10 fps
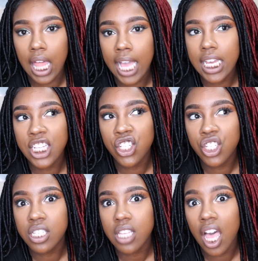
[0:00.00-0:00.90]
Like, it's
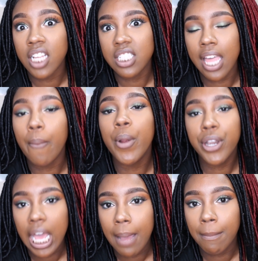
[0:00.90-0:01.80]
just us. Like,
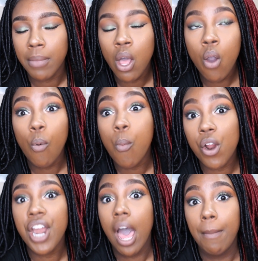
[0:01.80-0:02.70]
we're dumb.
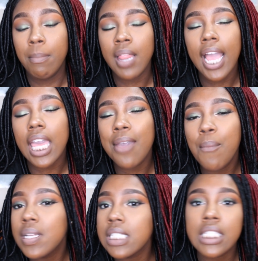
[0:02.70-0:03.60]
Like, it
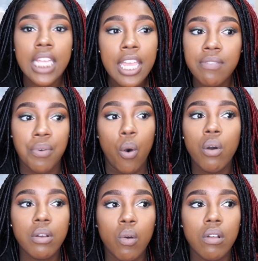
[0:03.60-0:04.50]
wasn't their
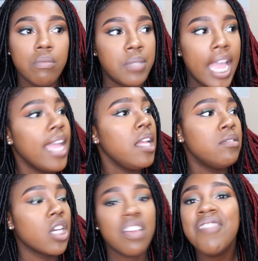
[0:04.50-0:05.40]
fault.
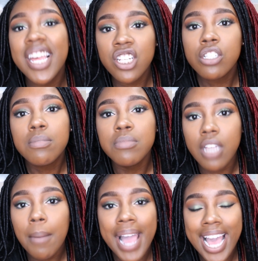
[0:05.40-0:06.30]
They took advantage of some
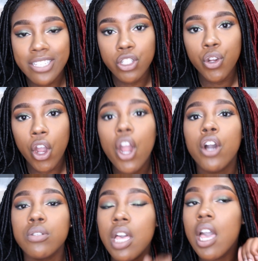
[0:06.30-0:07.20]
dumbass little
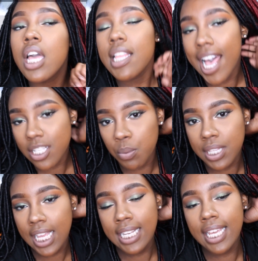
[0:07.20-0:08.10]
girls. That's
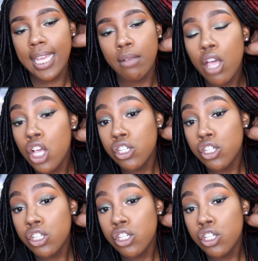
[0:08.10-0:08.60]
what they did.